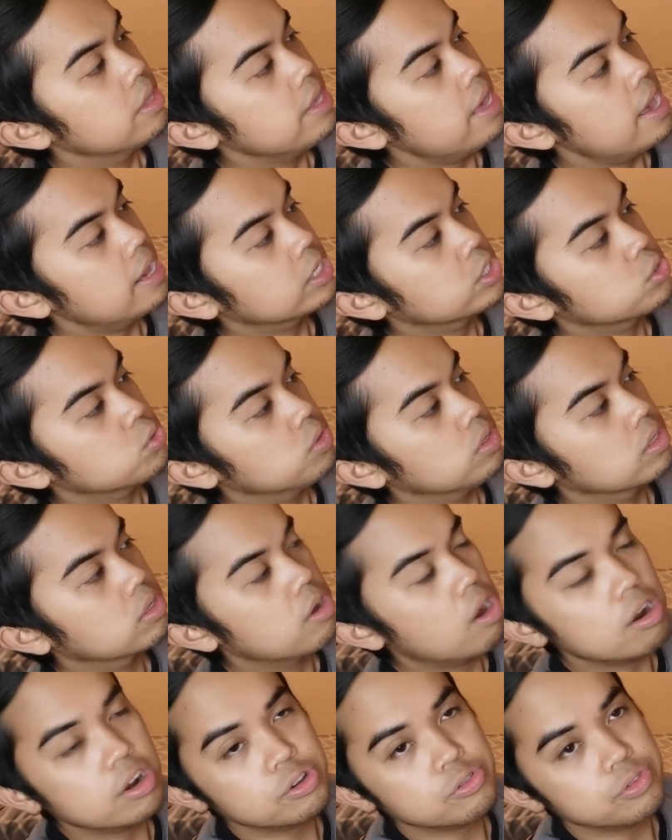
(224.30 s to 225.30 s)
the actual
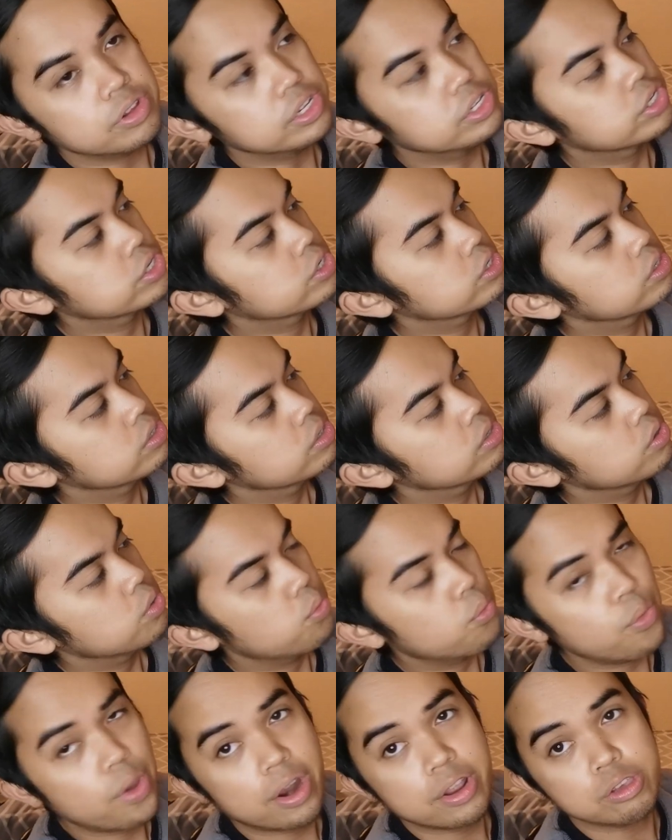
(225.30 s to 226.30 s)
cartridge
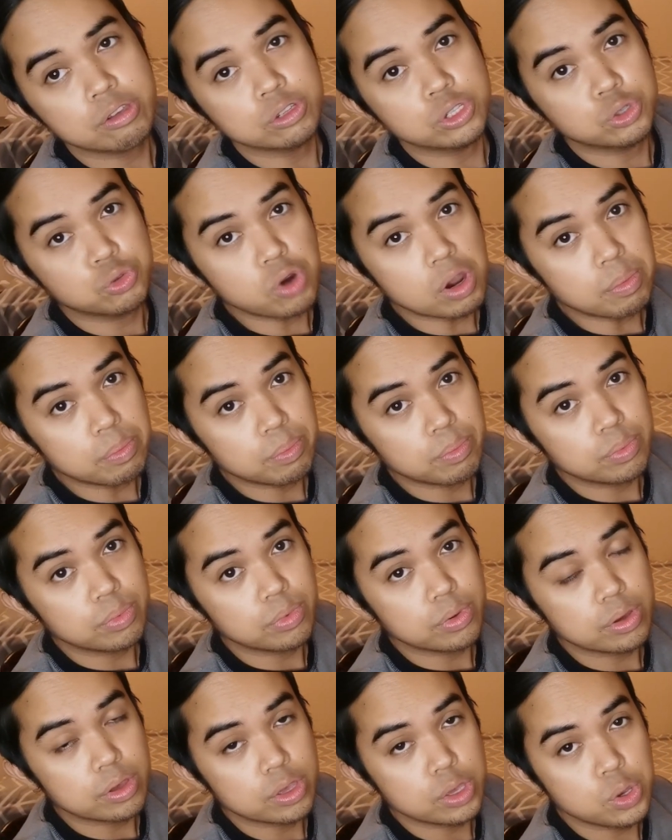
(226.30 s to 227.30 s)
where you drop
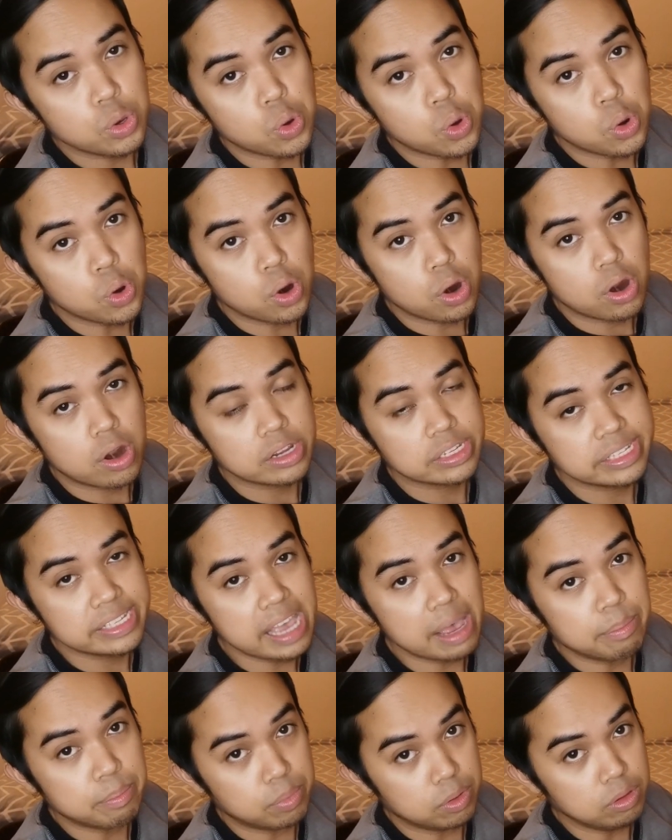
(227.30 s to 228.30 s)
your
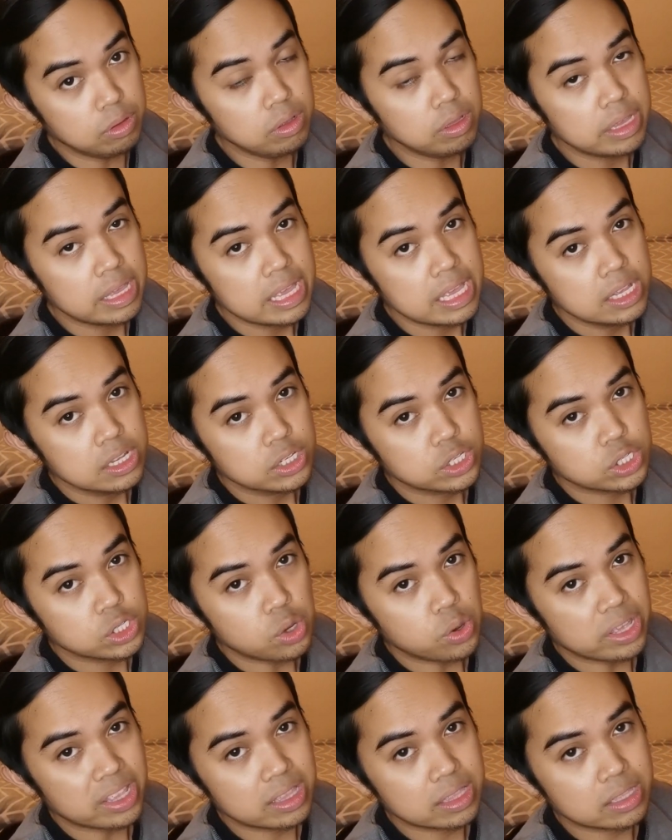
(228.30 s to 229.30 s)
sample.
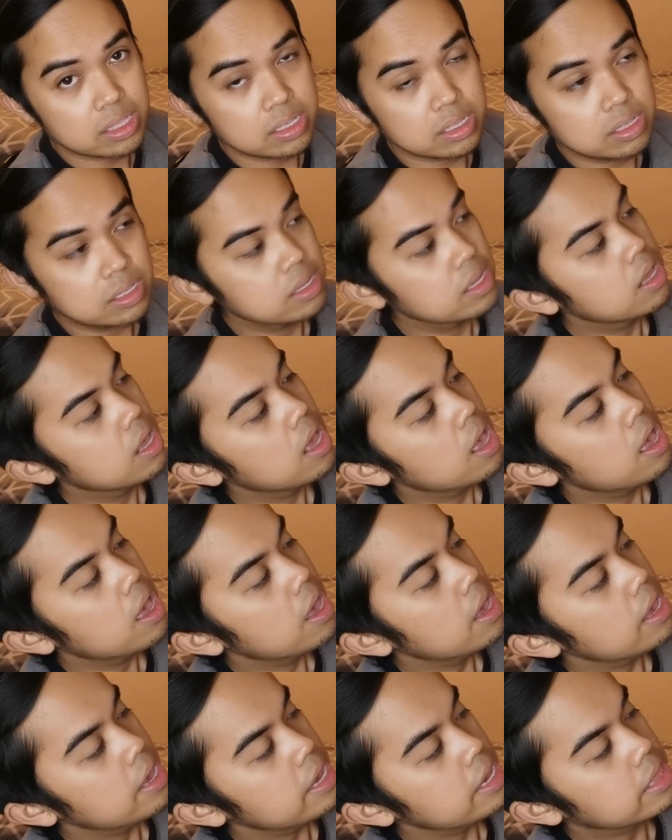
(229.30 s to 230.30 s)
So
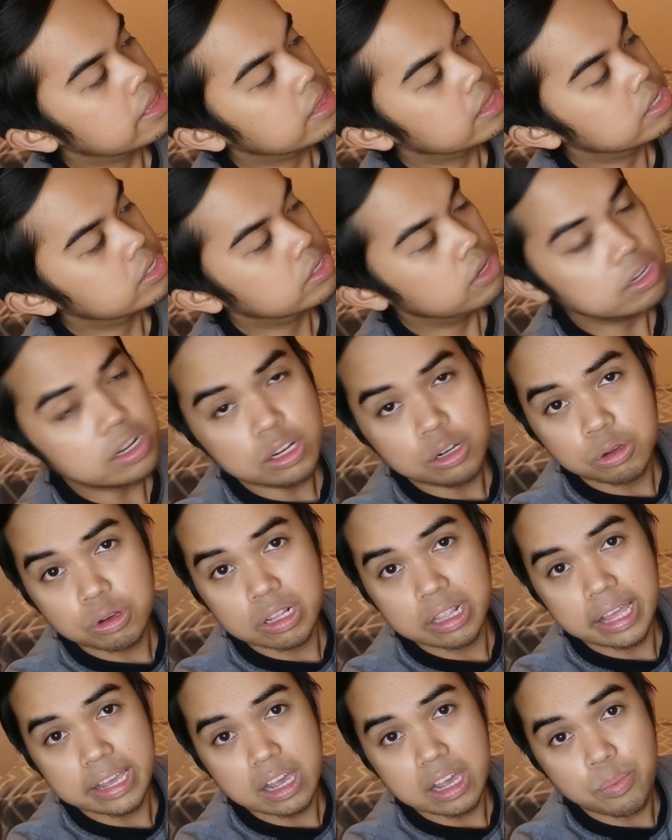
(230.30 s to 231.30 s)
it's gonna
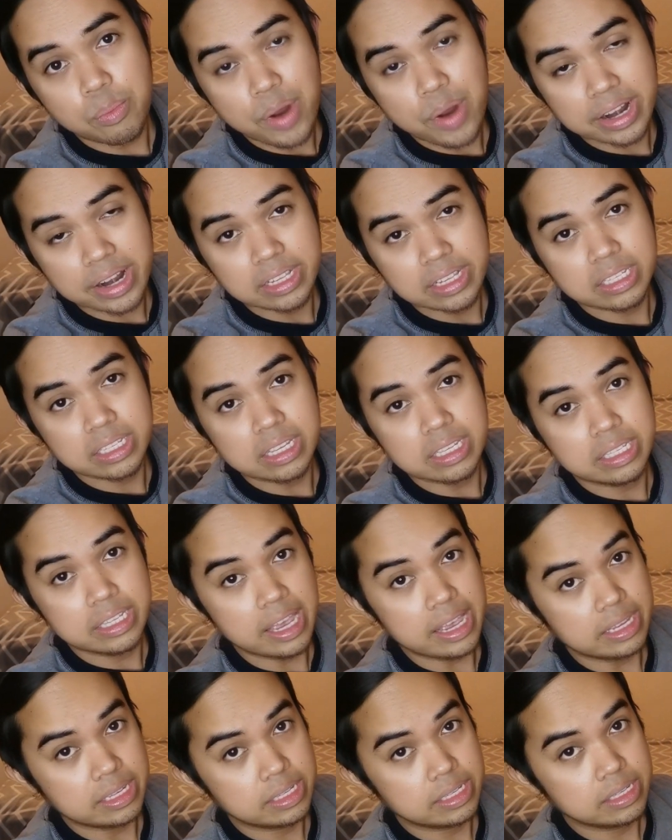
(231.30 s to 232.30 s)
look like a pregnancy
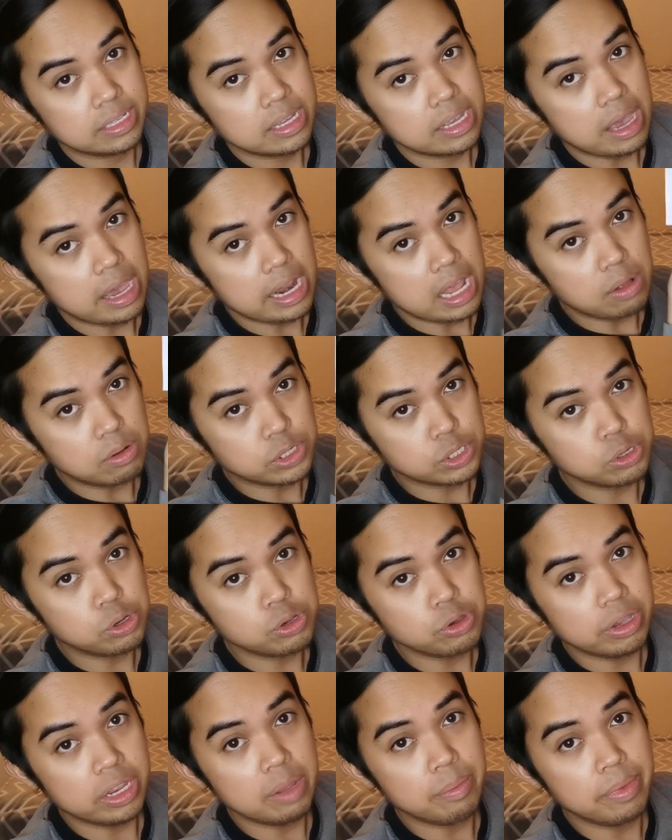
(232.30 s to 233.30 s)
test, and I'll show
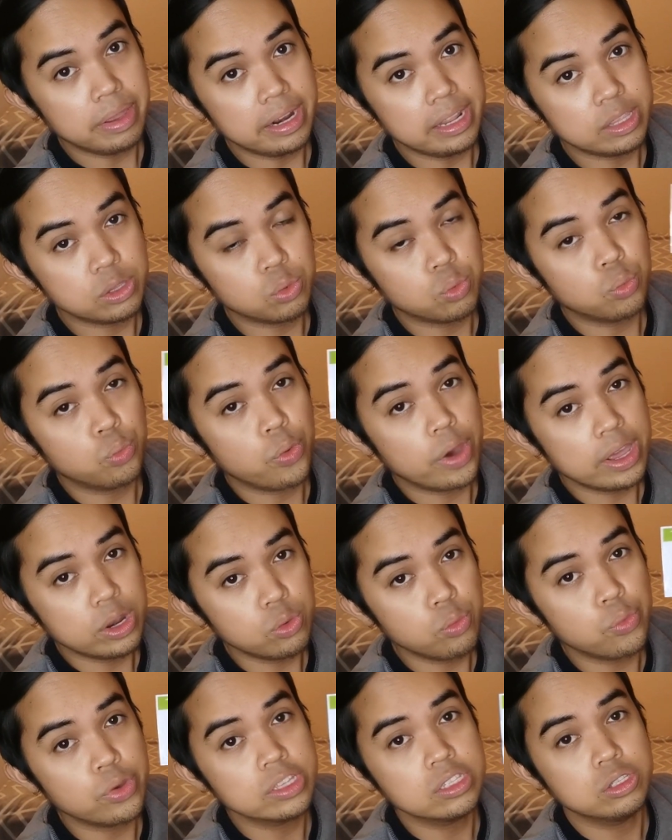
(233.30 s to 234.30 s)
you in a minute
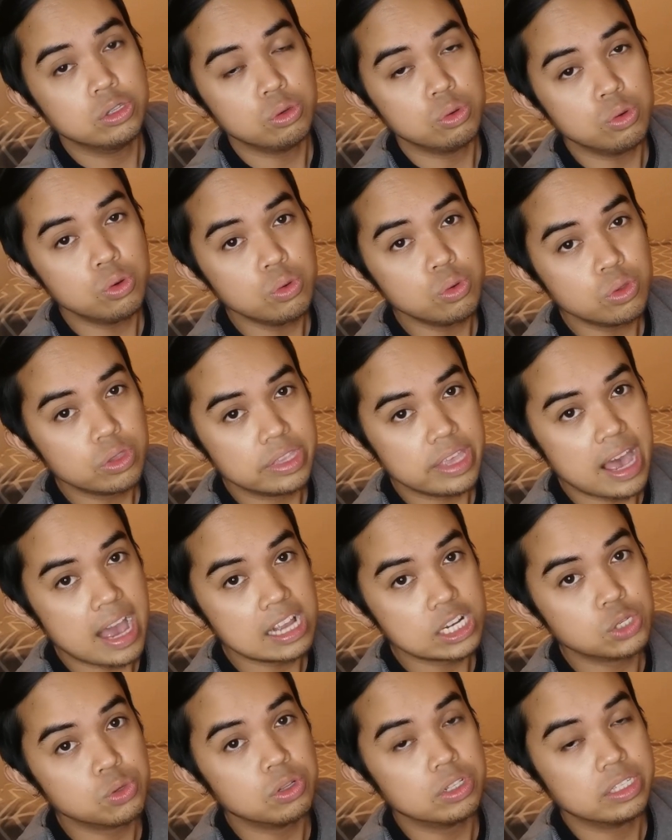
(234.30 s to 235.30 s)
when we do the
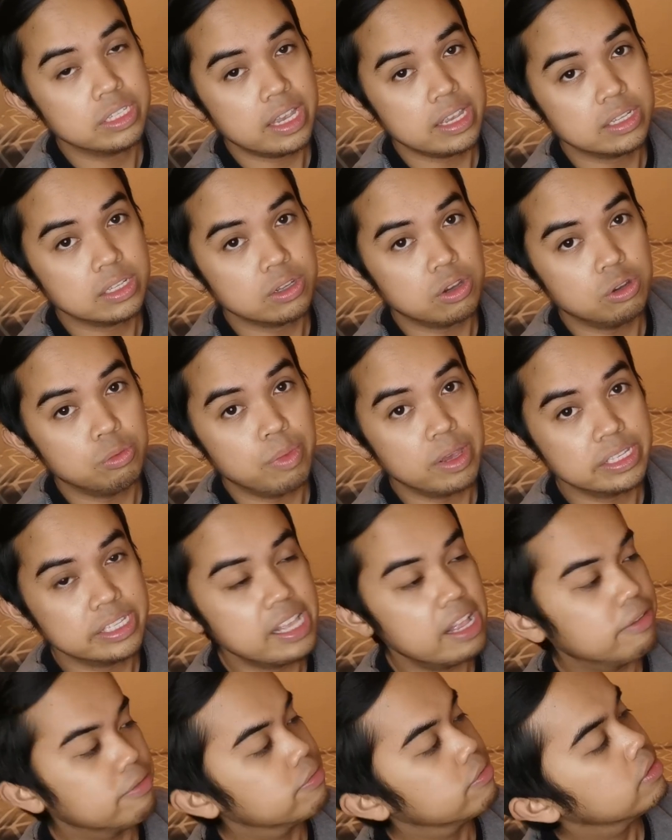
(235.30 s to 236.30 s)
actual test on
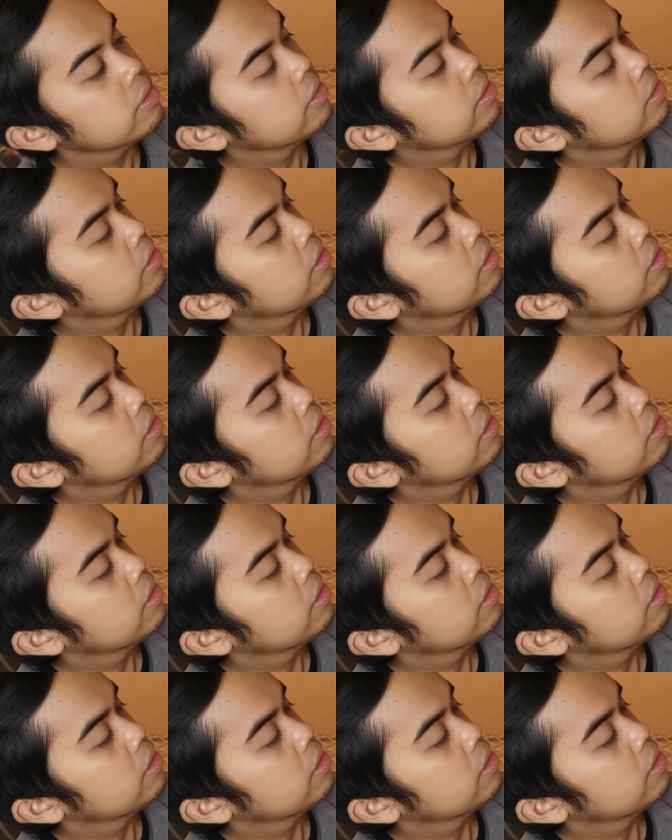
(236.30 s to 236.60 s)
myself.